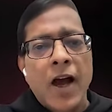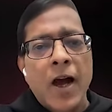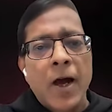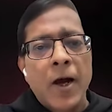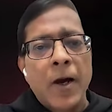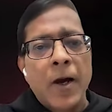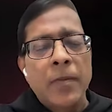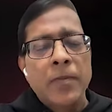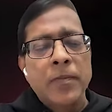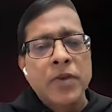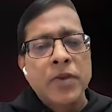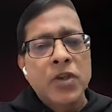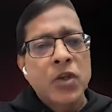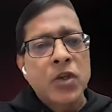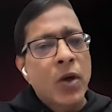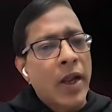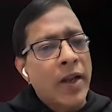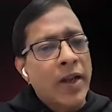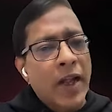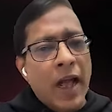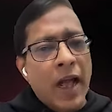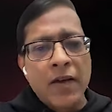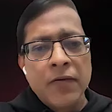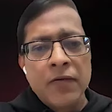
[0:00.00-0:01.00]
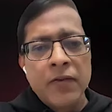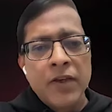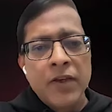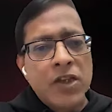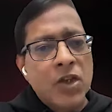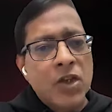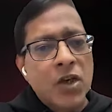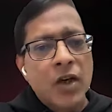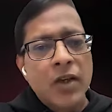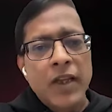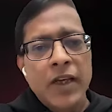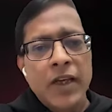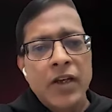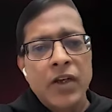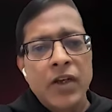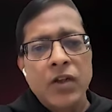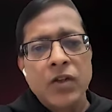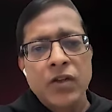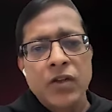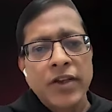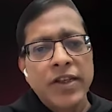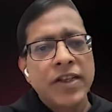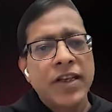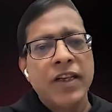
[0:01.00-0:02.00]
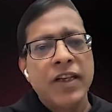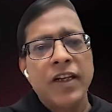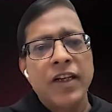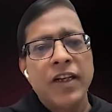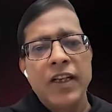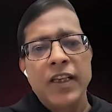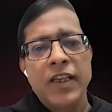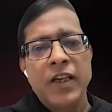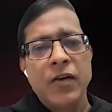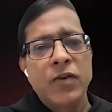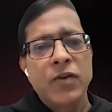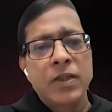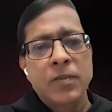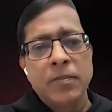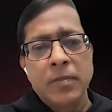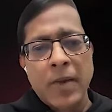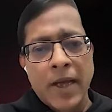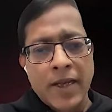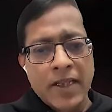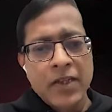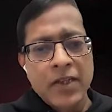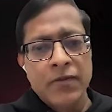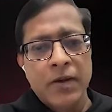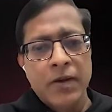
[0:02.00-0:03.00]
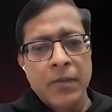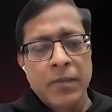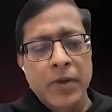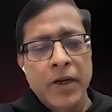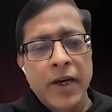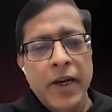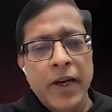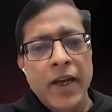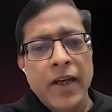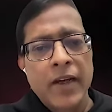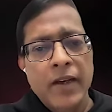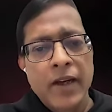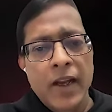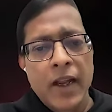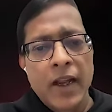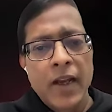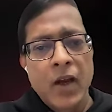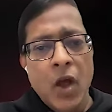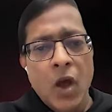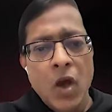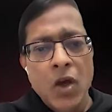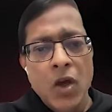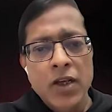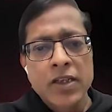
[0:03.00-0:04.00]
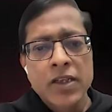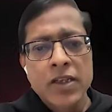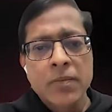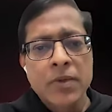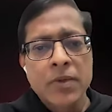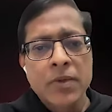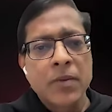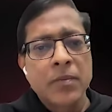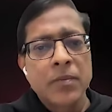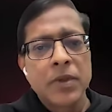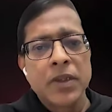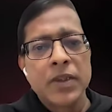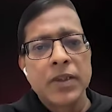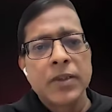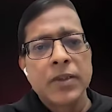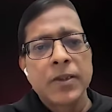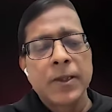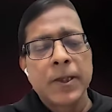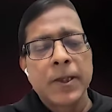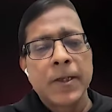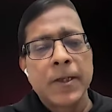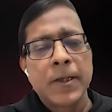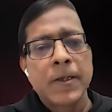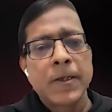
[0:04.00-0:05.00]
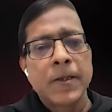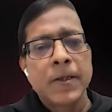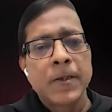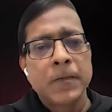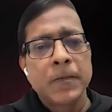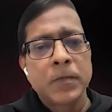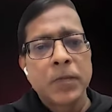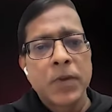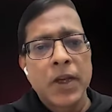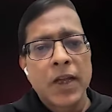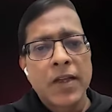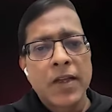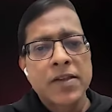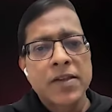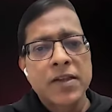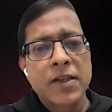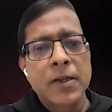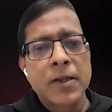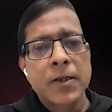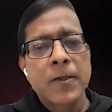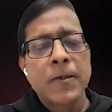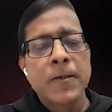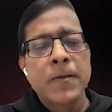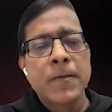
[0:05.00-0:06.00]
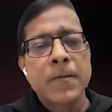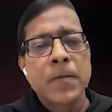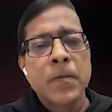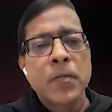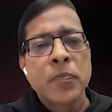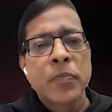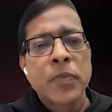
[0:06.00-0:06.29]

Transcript: And we saw that, recently there was a massive upgrade in August, September last year